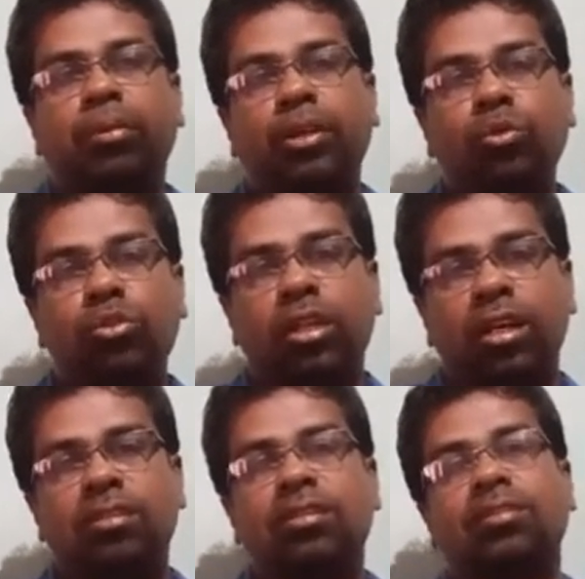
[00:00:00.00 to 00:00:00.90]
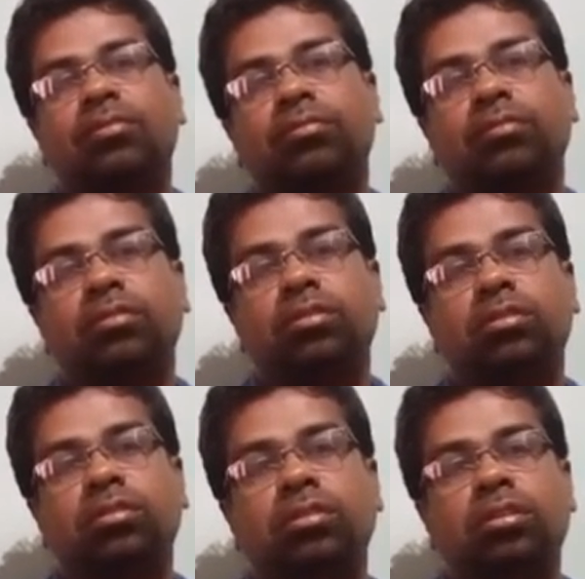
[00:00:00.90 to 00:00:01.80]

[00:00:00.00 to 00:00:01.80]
of the people believed that